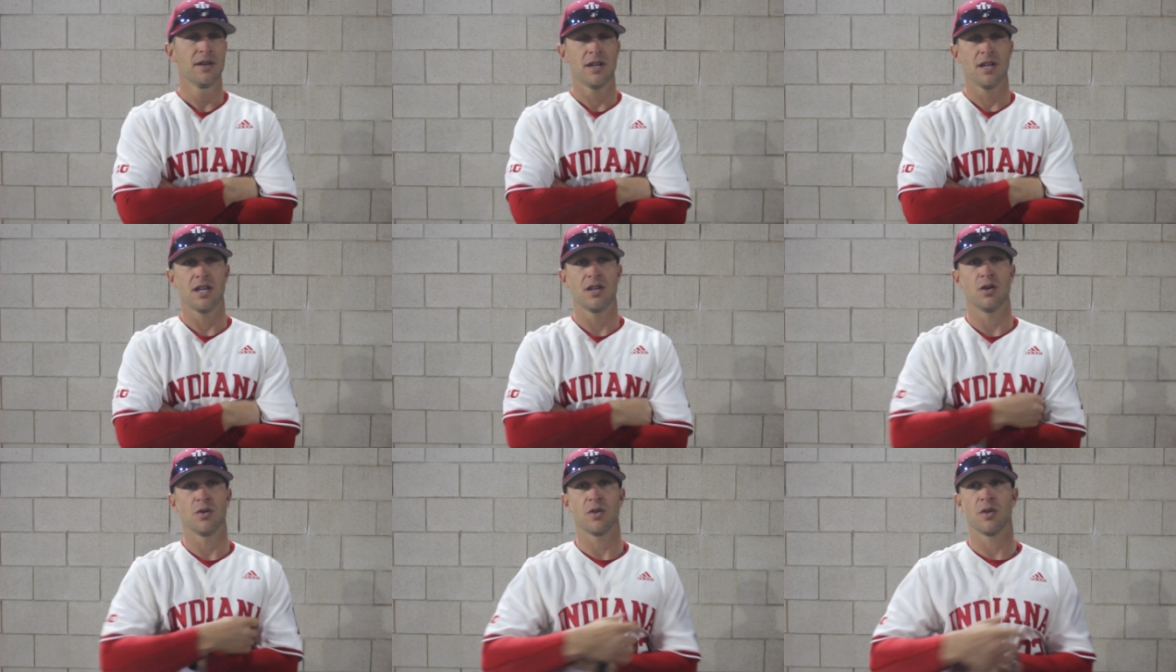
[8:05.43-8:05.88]

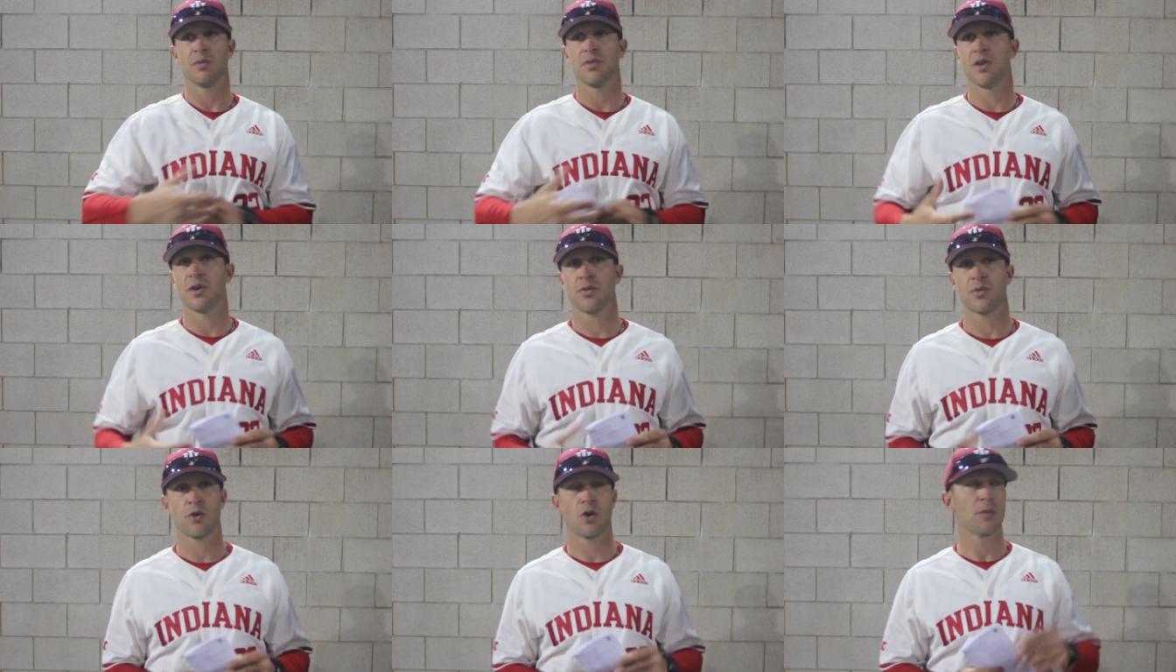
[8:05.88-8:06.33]
You know,
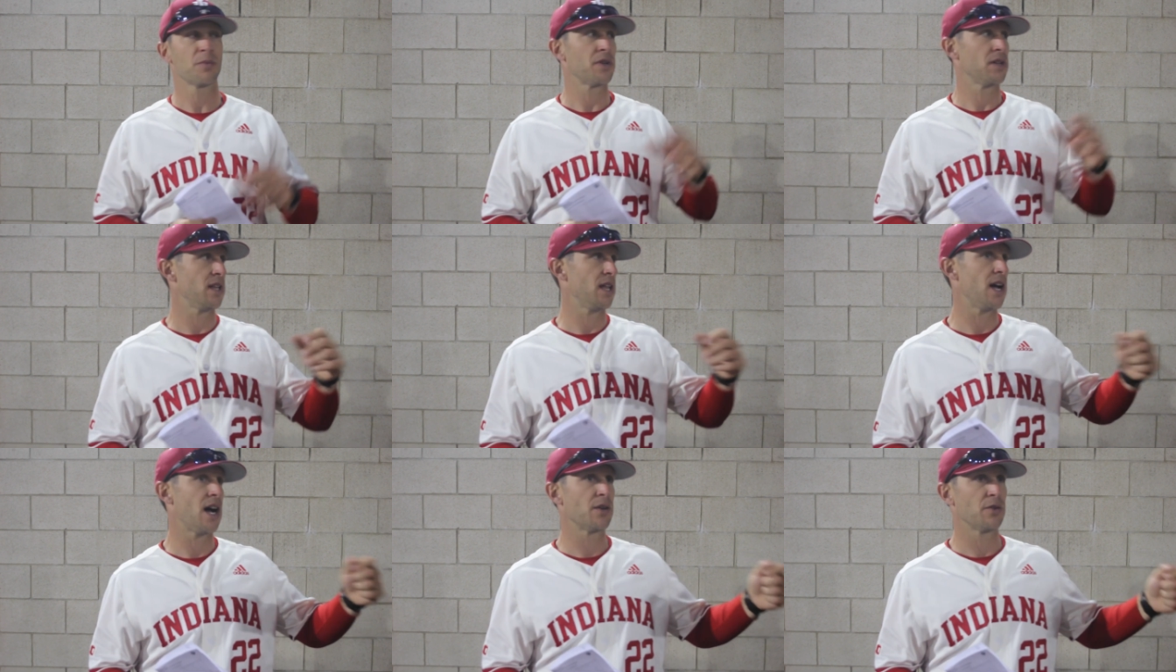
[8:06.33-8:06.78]
the throw up the
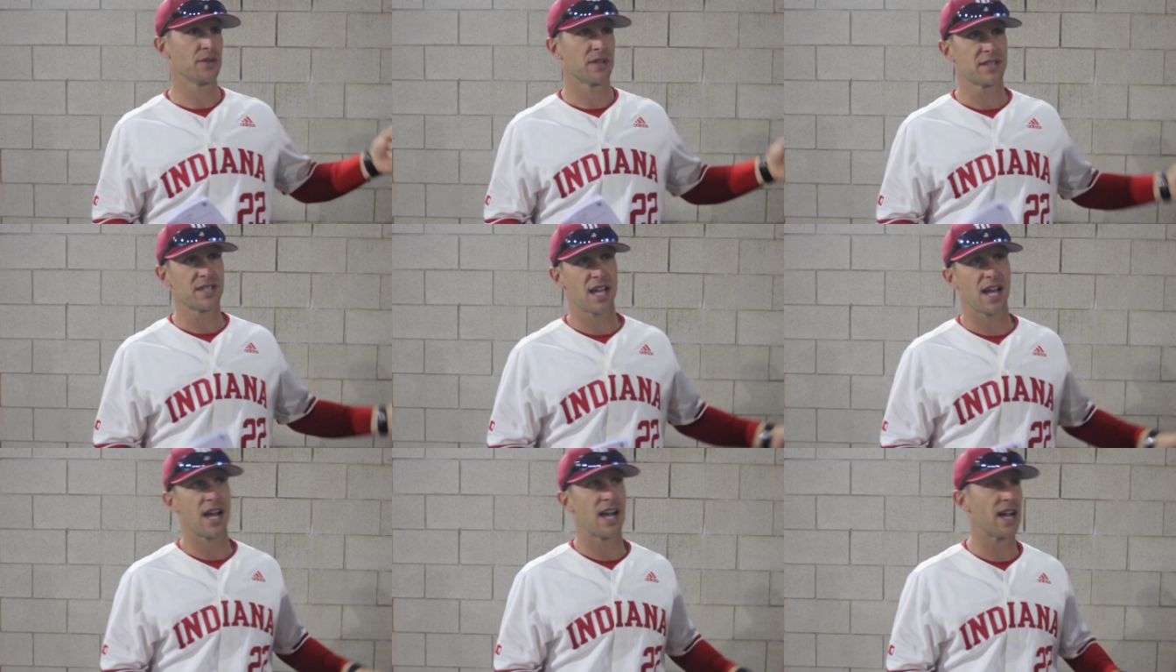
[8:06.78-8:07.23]
line and
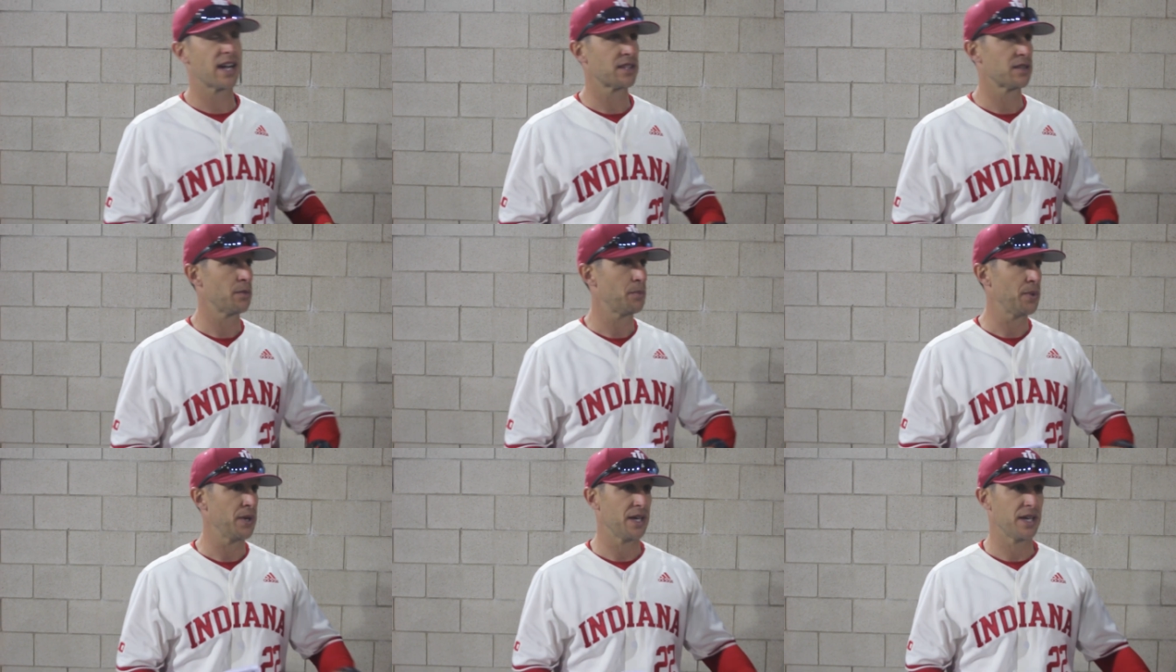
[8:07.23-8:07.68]
the tag,
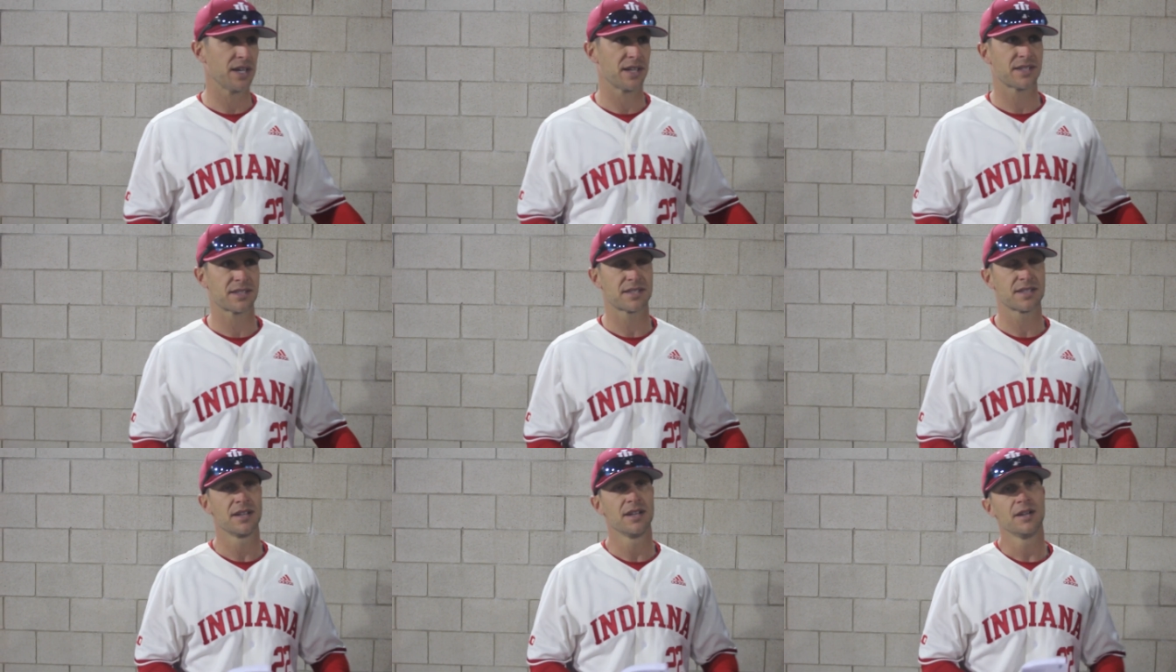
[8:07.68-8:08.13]
the
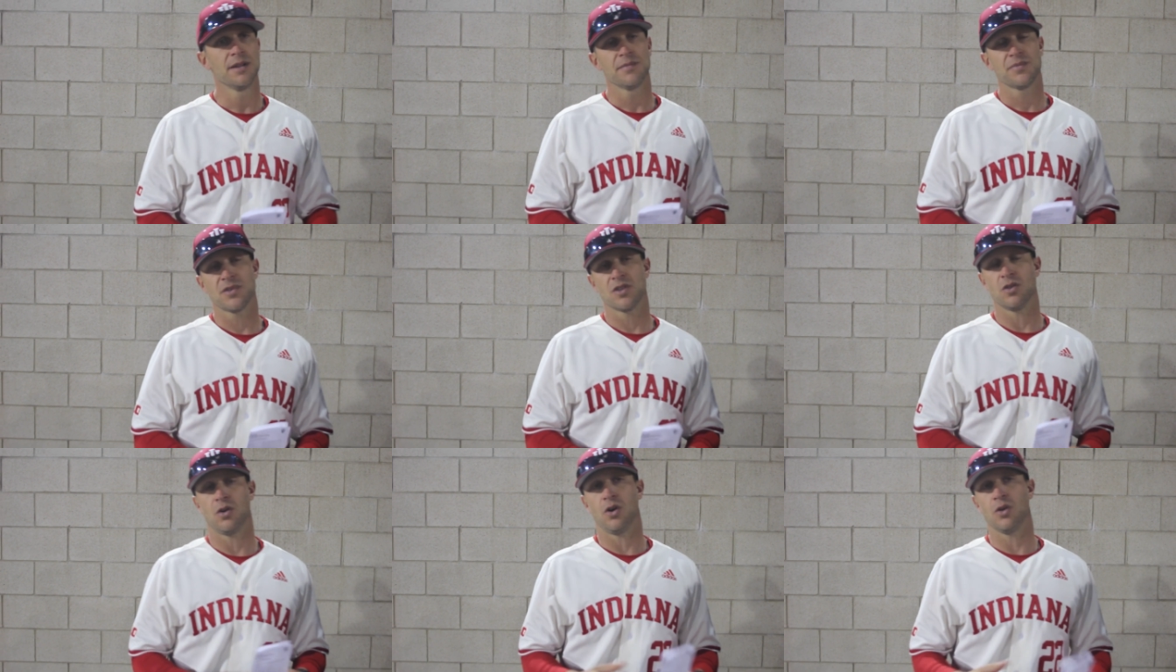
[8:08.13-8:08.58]
picks,
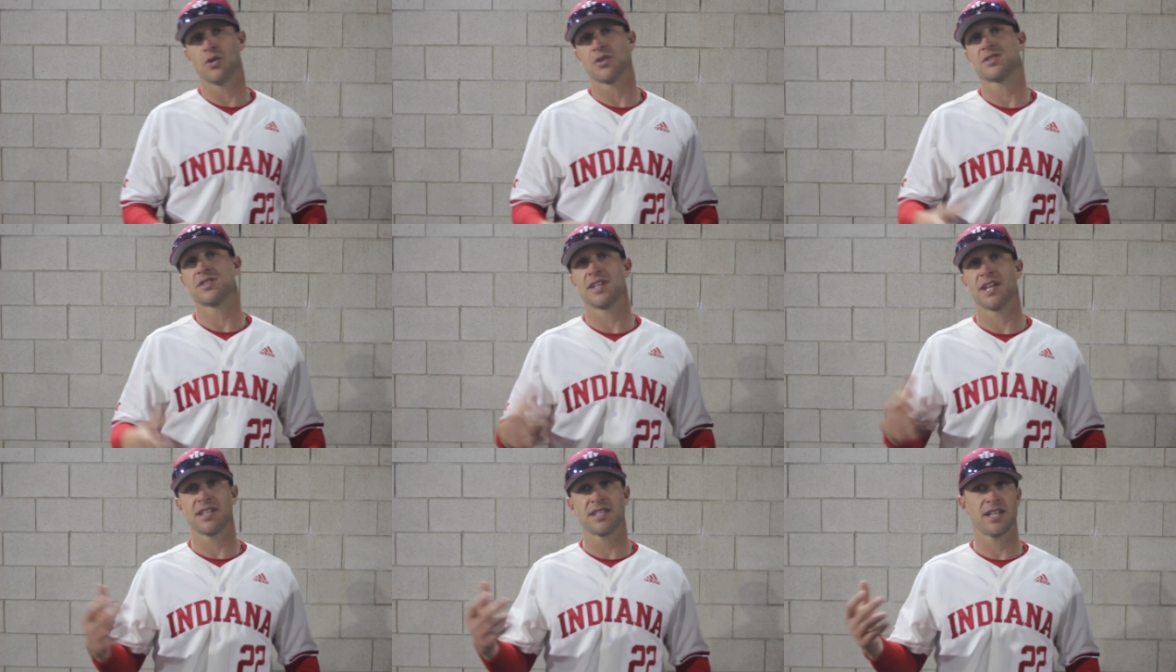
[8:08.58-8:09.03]
you know, all
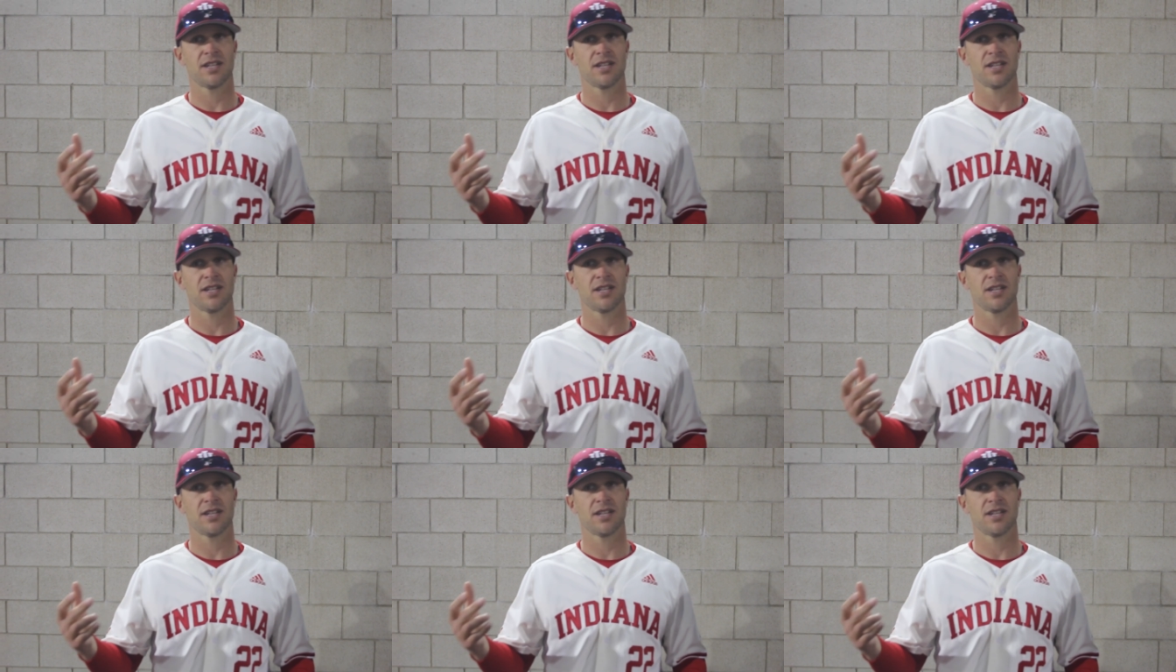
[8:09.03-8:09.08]
those things.